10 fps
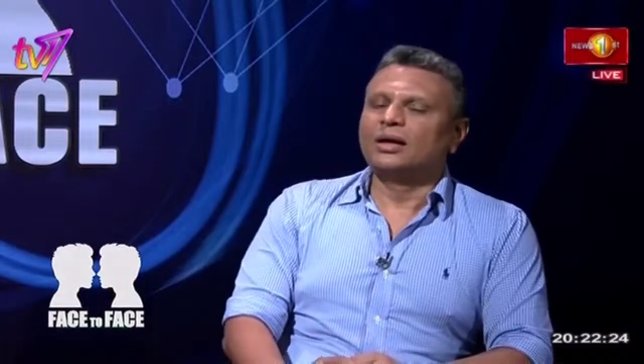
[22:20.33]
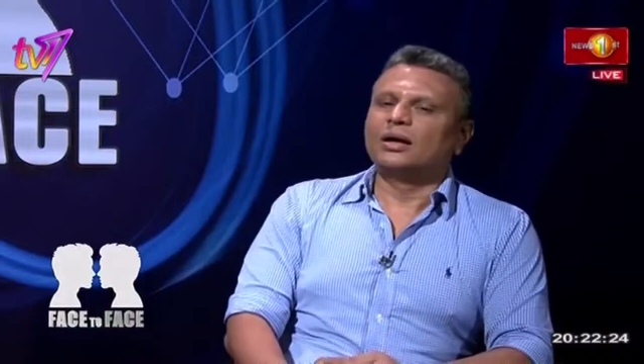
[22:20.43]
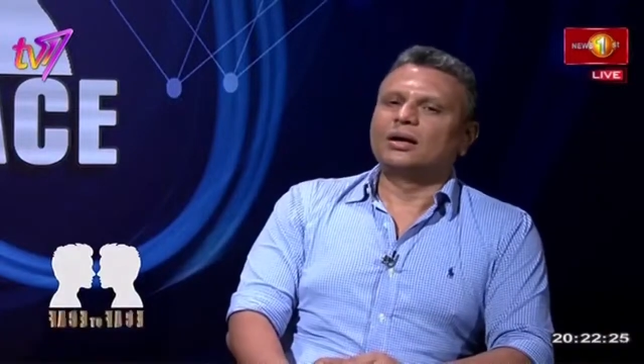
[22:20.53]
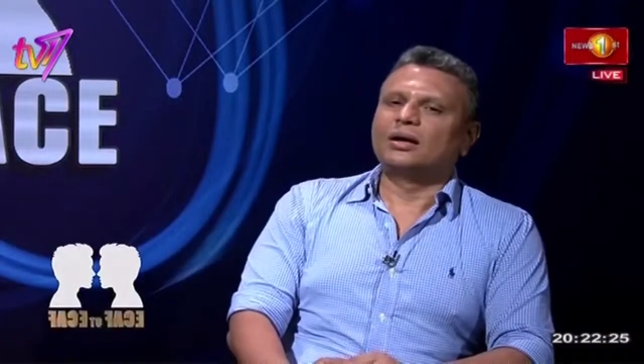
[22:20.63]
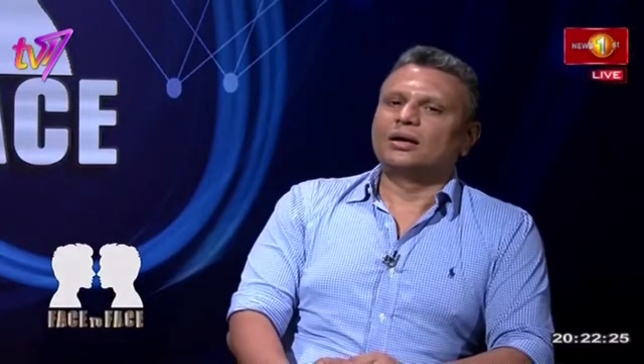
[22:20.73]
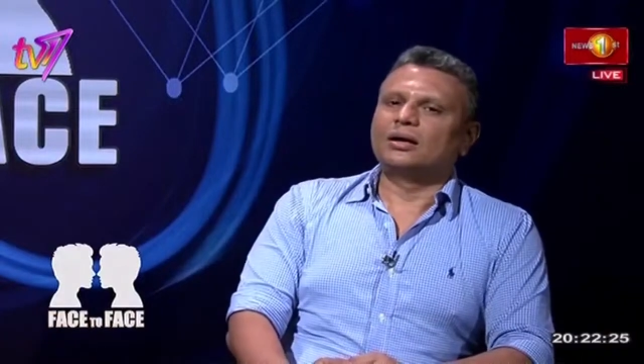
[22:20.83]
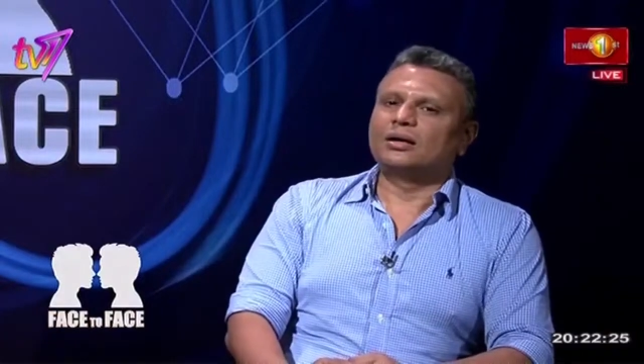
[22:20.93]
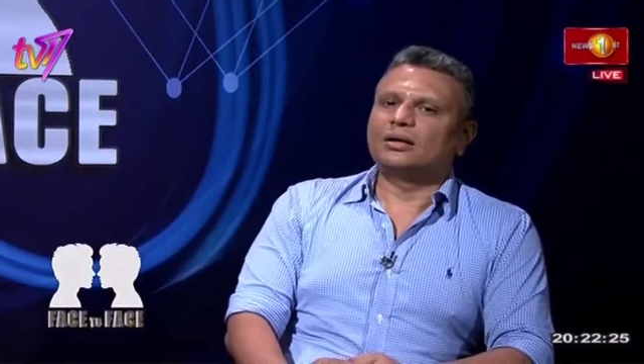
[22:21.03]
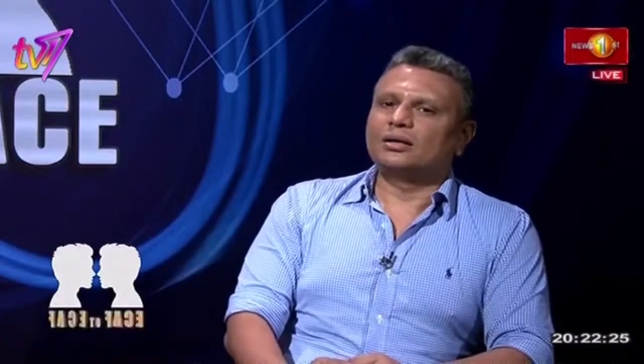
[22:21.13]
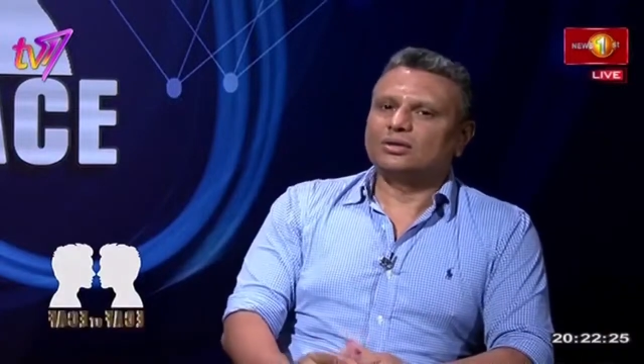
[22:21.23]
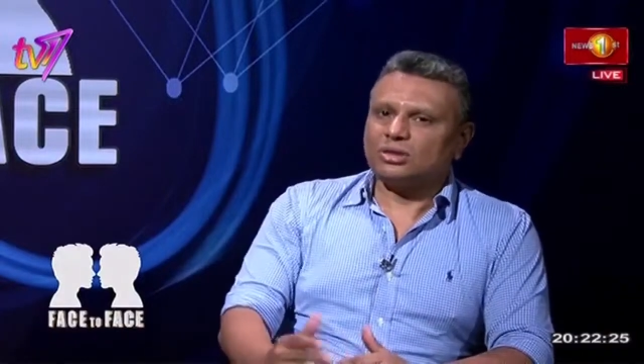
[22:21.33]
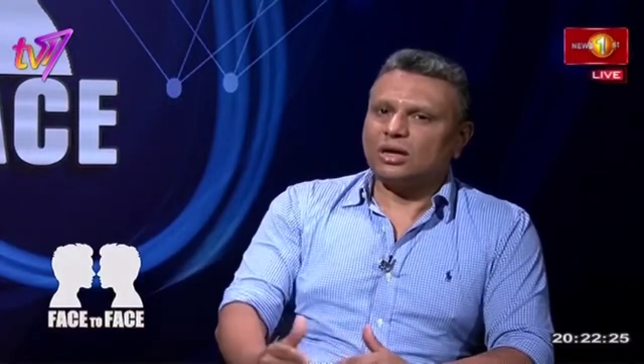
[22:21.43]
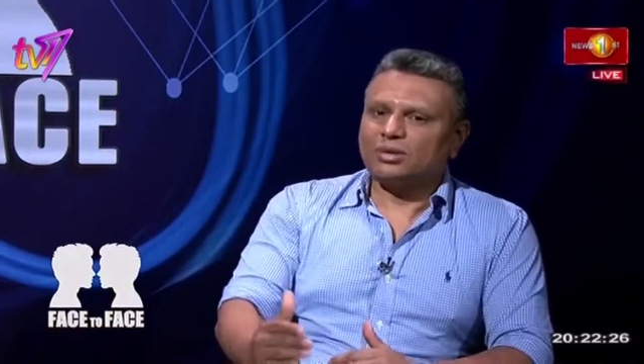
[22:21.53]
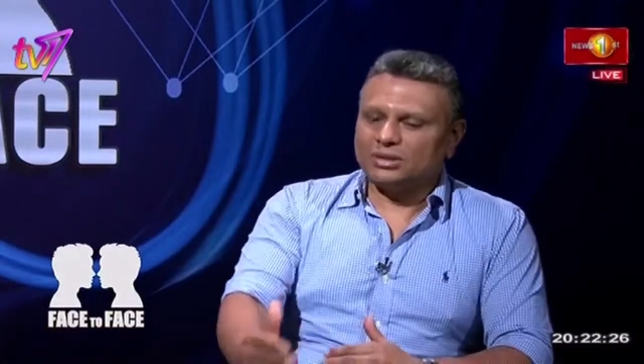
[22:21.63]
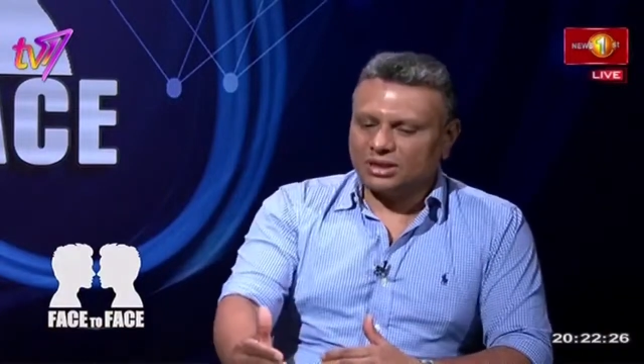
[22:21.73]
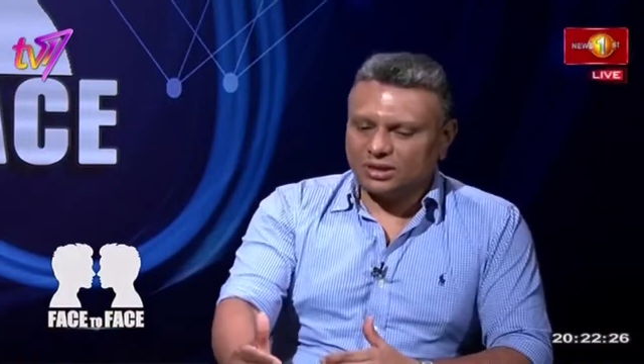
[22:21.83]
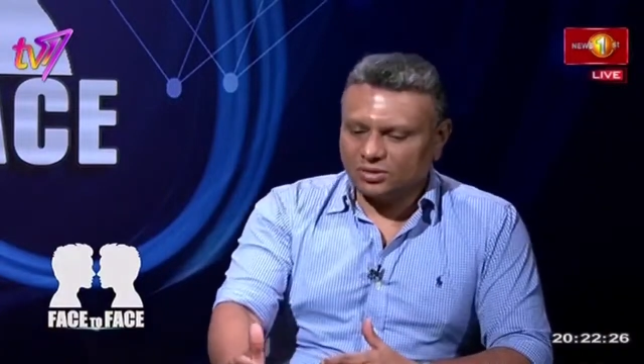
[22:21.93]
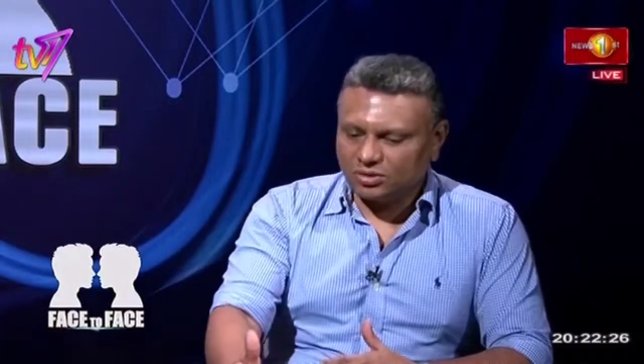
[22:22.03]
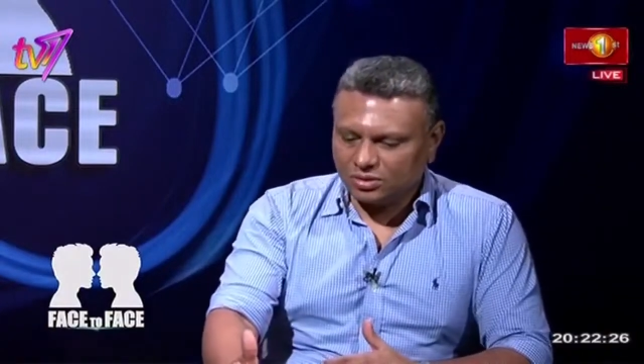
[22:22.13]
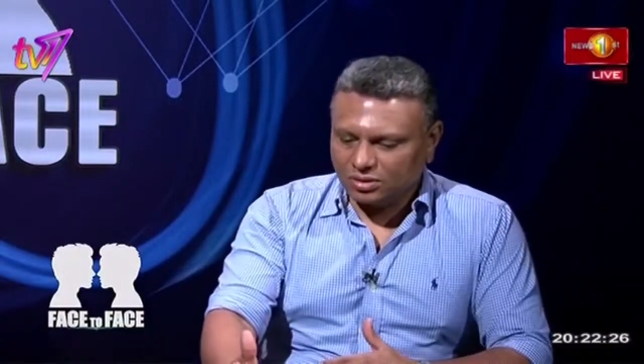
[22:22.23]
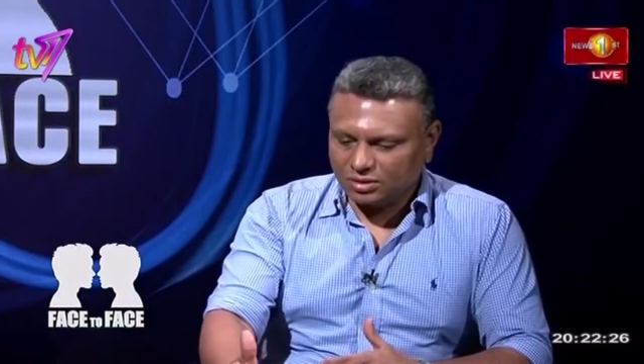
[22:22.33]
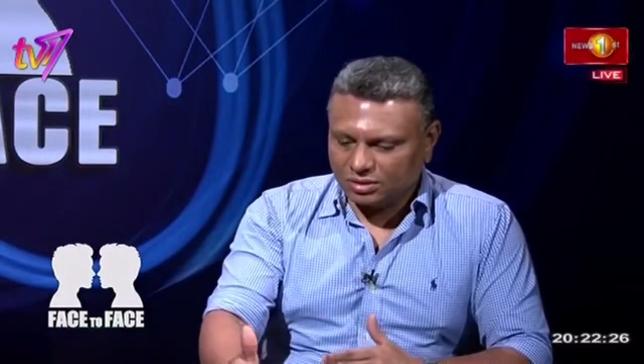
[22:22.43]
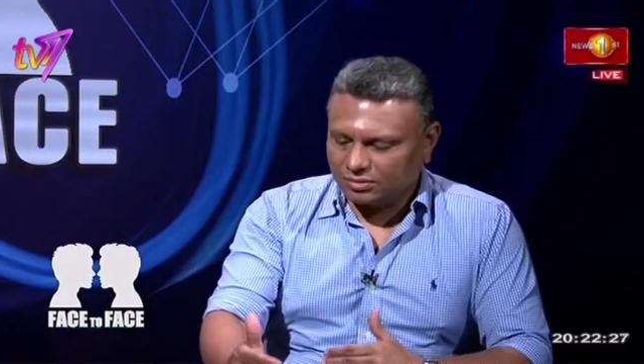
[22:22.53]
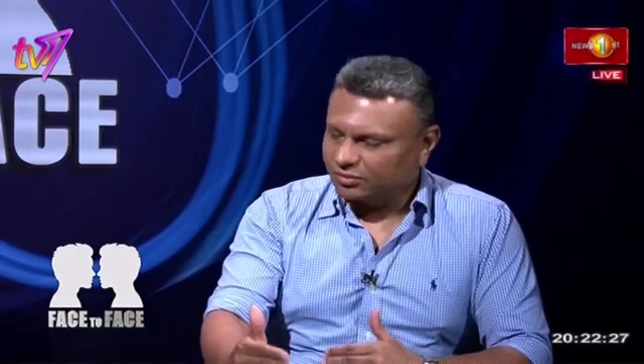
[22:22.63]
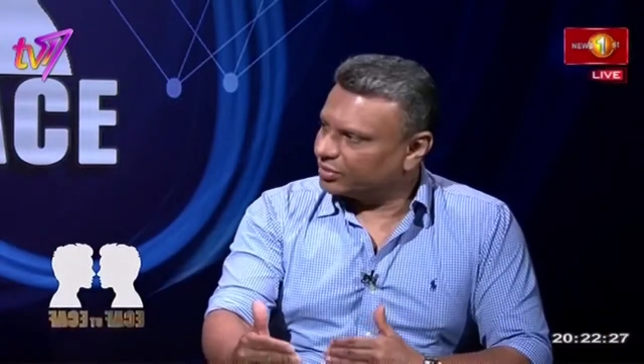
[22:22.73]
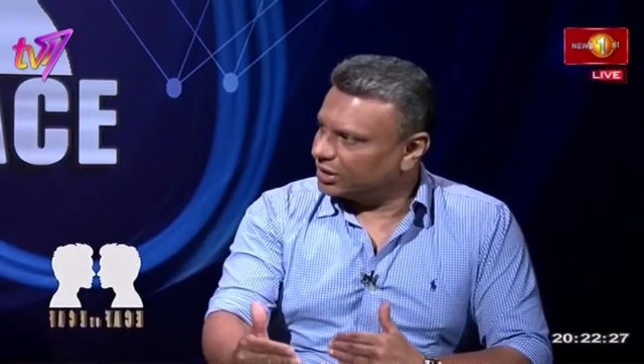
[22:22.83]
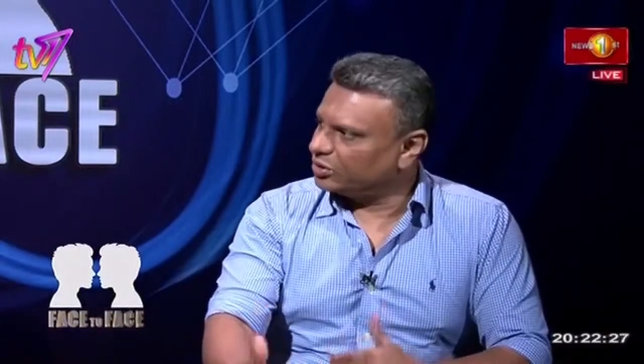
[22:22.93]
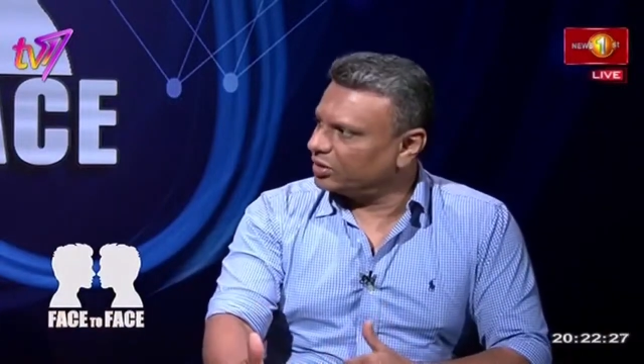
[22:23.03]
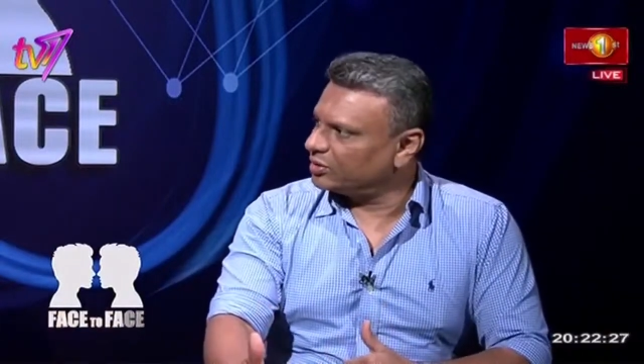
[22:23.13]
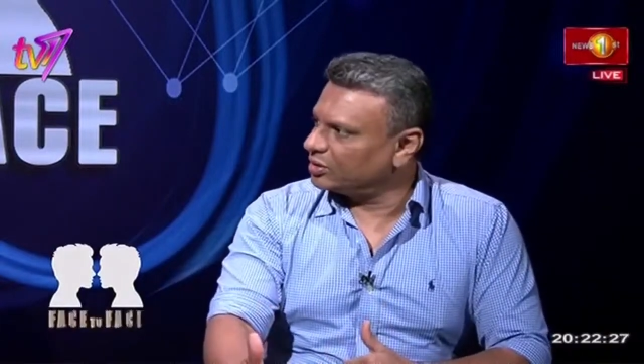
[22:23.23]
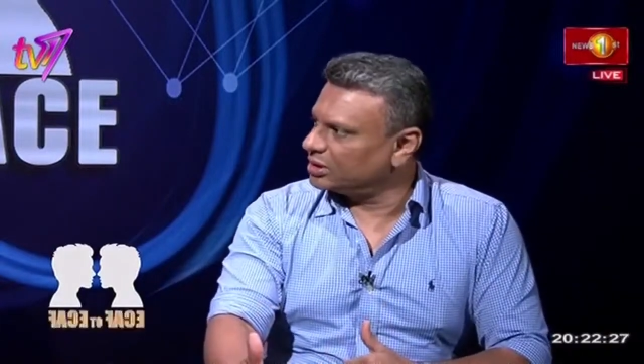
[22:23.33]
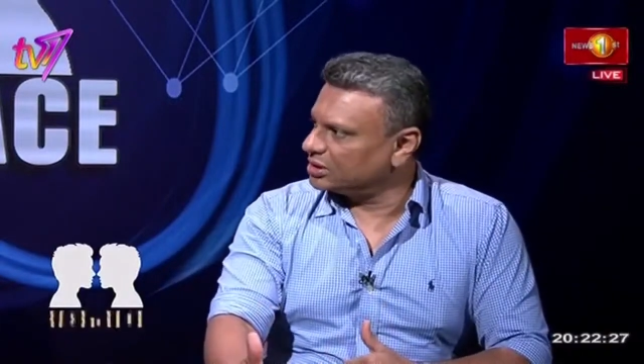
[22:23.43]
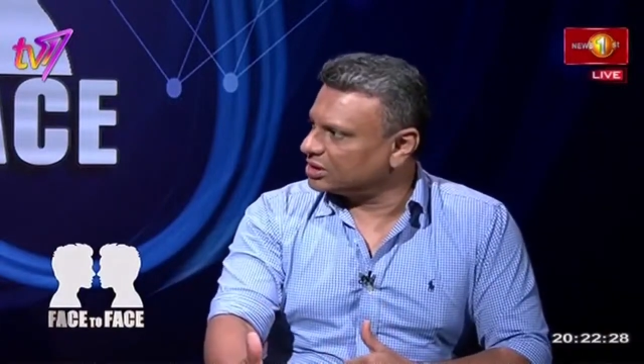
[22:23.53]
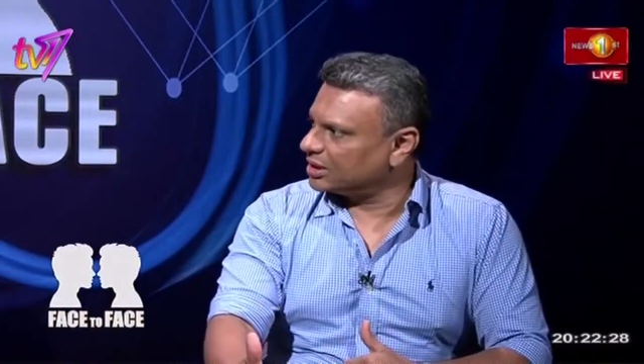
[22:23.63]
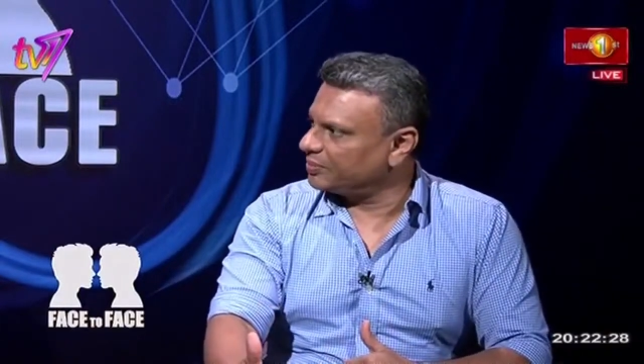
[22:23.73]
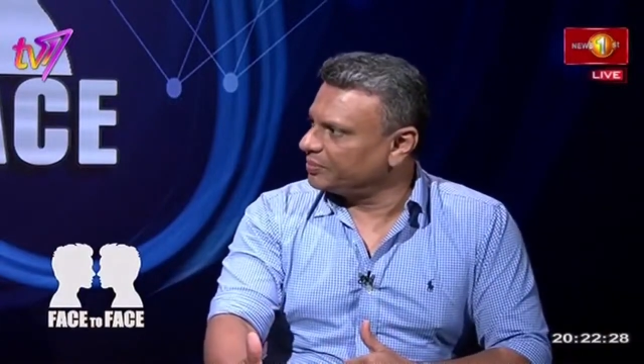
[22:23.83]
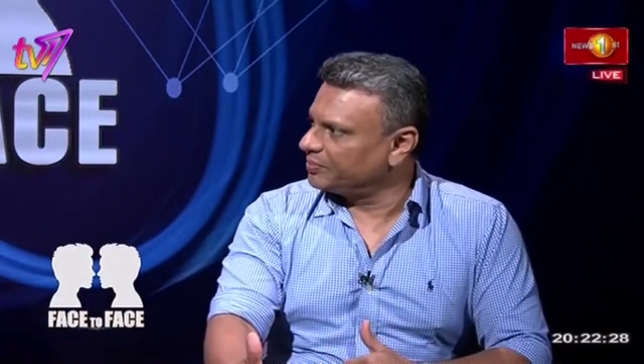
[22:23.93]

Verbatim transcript: Uh, come and say, you know, by going on this trip,